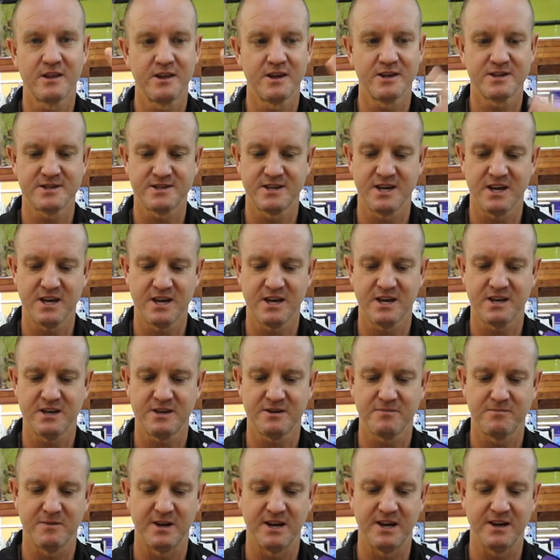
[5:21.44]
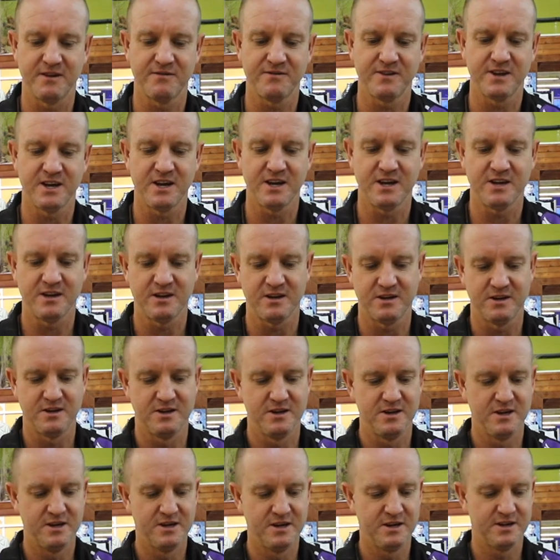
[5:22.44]
this hand, my left hand,
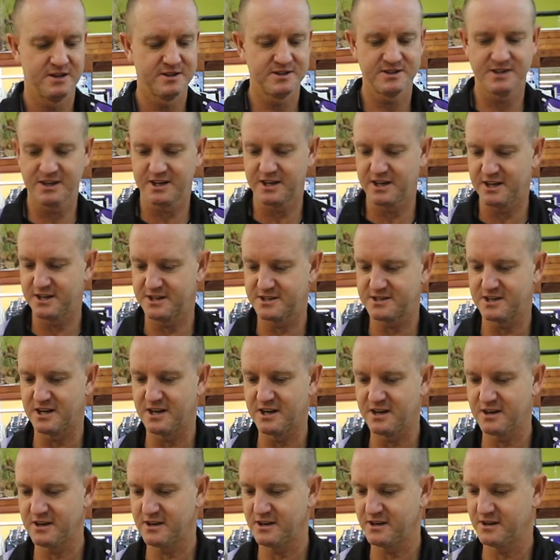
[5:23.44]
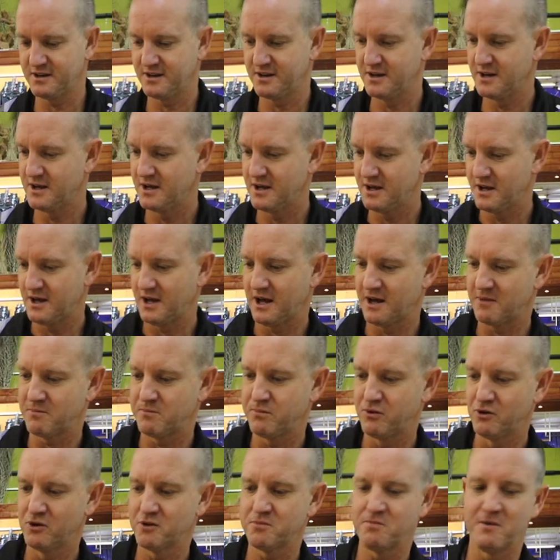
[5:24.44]
stick it inside, and
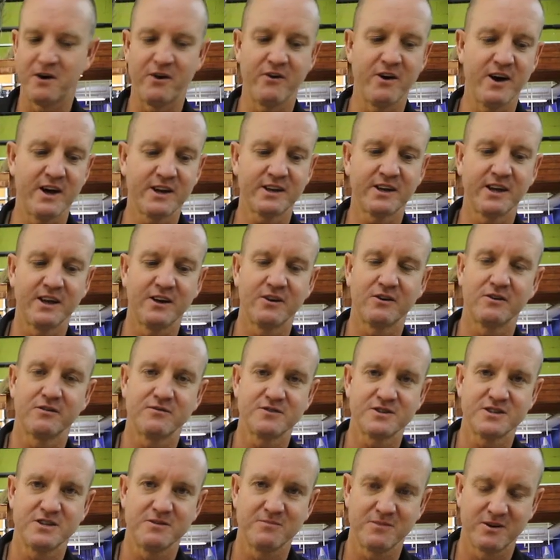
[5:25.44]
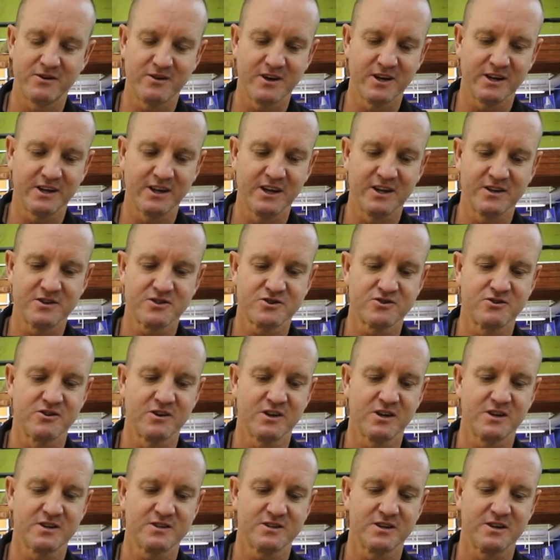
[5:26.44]
pull with my right hand. Obviously, my right hand's
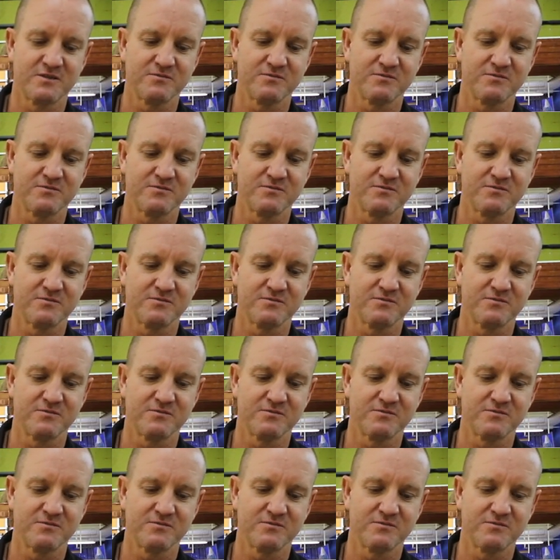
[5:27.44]
stronger, so